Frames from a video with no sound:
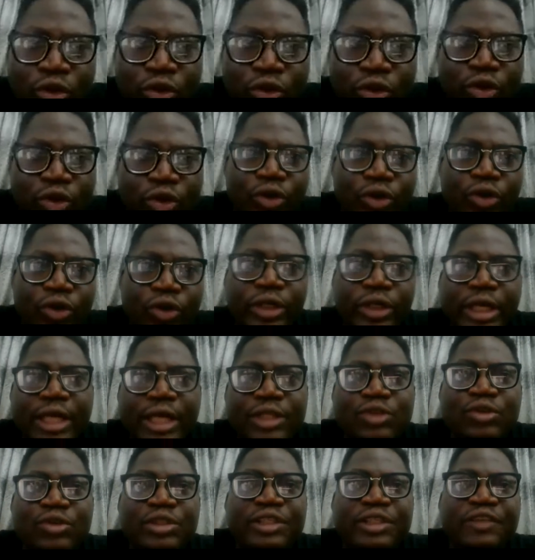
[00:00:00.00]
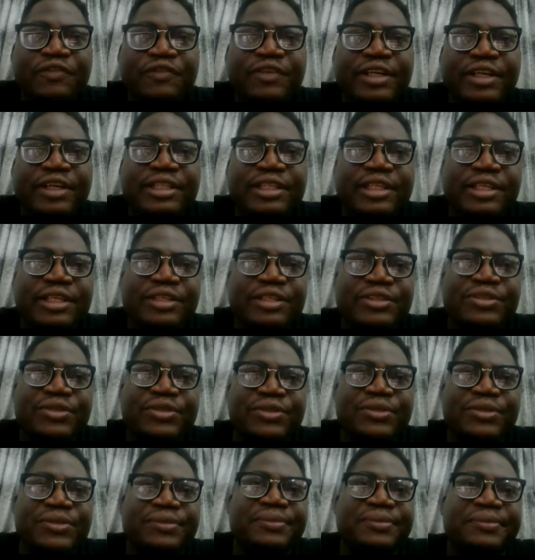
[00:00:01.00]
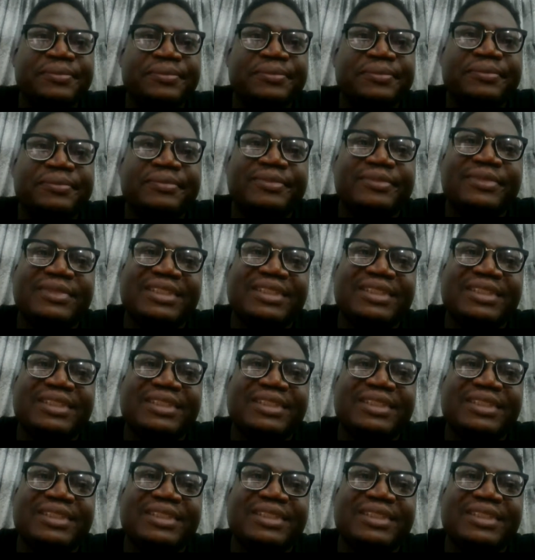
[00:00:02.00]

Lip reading: same. Yeah, so can you please explain a bit?